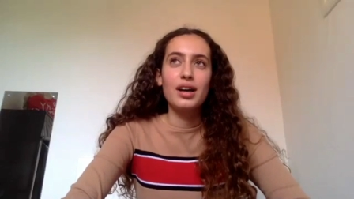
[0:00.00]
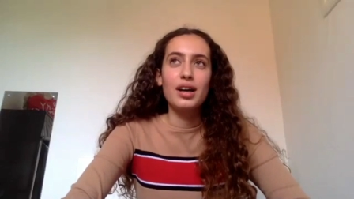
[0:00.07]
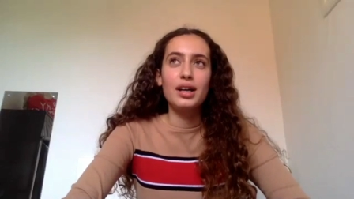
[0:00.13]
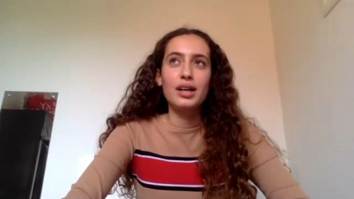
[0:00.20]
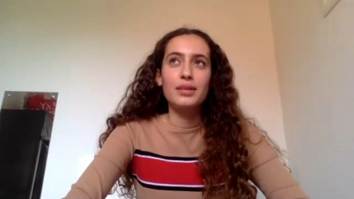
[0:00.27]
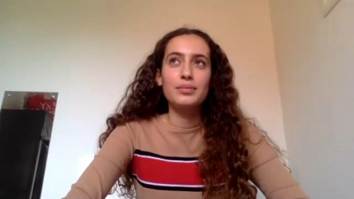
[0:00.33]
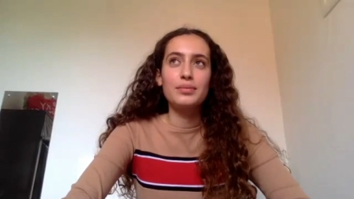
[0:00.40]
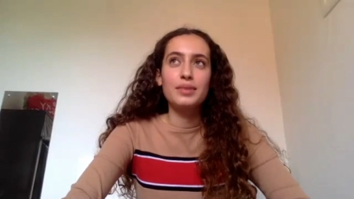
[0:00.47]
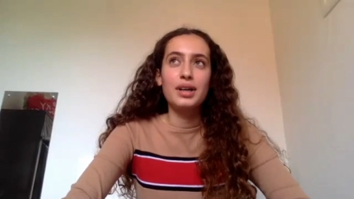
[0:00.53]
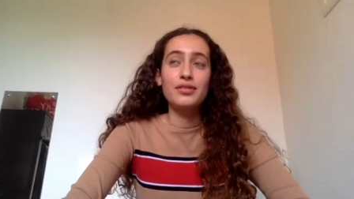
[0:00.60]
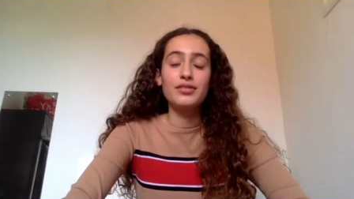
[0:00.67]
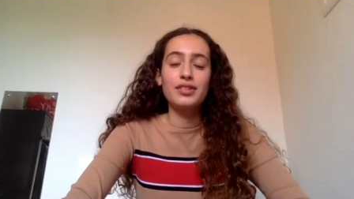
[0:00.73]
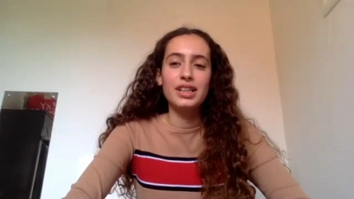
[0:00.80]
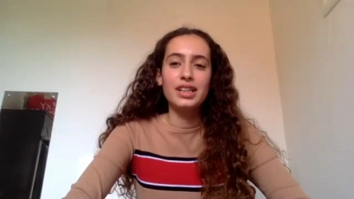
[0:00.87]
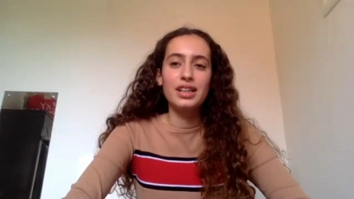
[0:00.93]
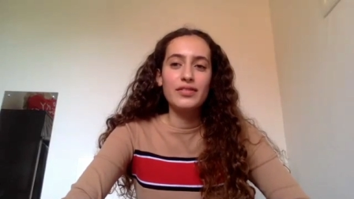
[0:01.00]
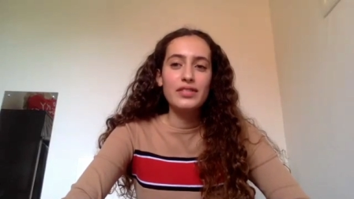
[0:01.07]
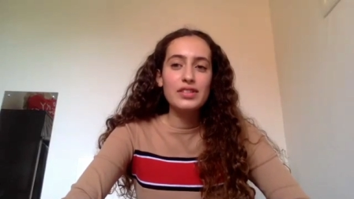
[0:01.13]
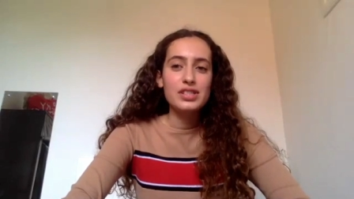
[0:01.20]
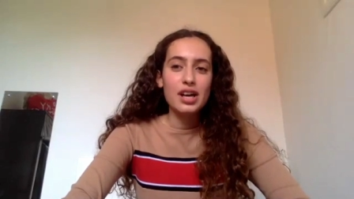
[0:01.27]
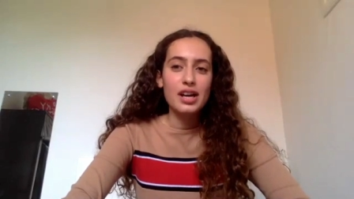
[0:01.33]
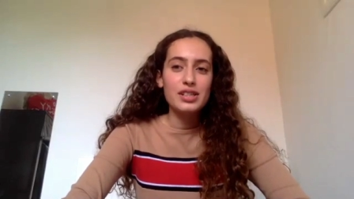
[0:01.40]
Um, I really love
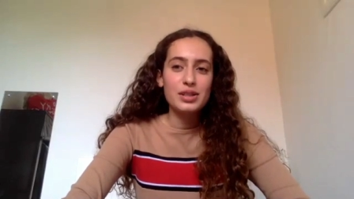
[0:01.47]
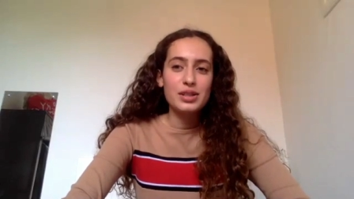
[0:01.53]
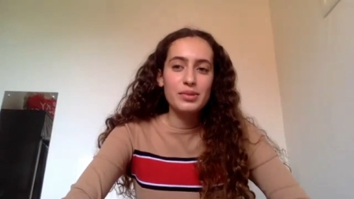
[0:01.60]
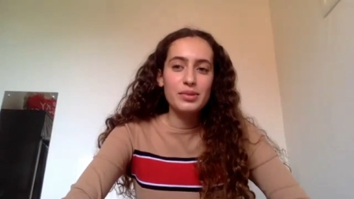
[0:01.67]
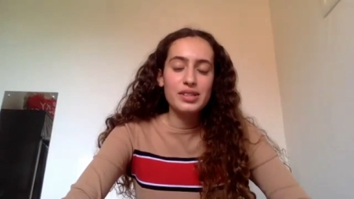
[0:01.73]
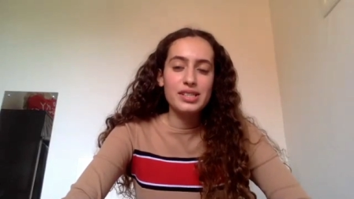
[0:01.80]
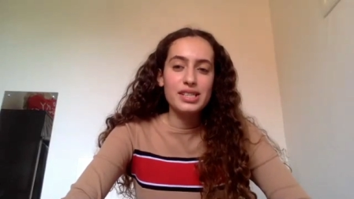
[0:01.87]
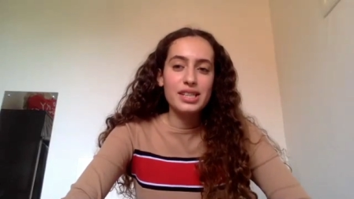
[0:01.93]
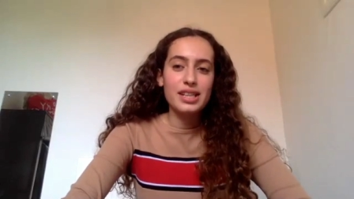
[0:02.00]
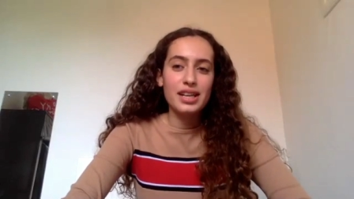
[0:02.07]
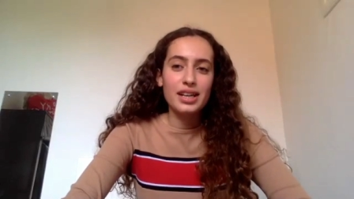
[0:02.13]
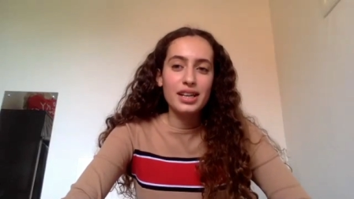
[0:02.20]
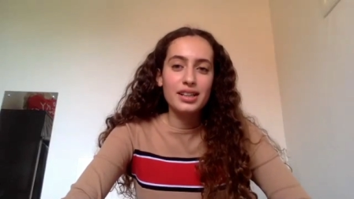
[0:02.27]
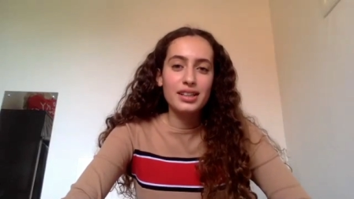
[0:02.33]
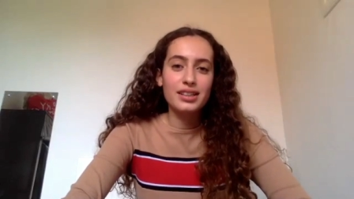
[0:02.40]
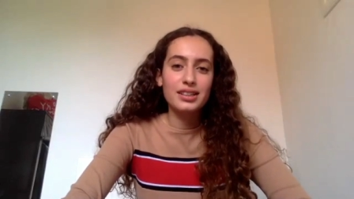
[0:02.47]
the church community there.